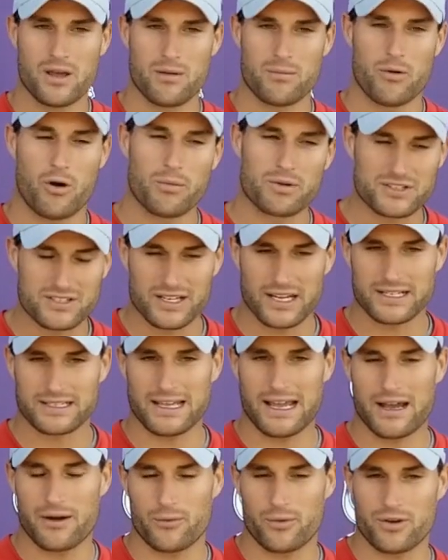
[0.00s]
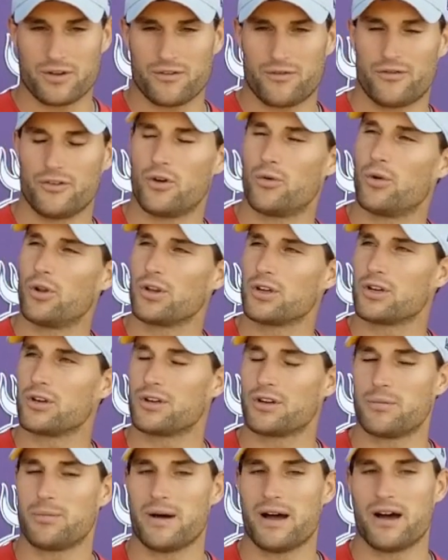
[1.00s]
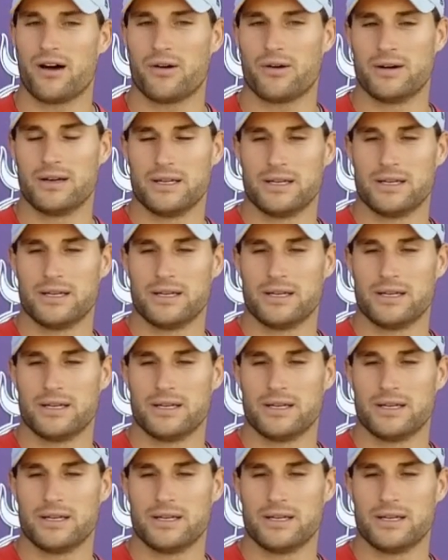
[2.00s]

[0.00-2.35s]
moments like that where you feel really good about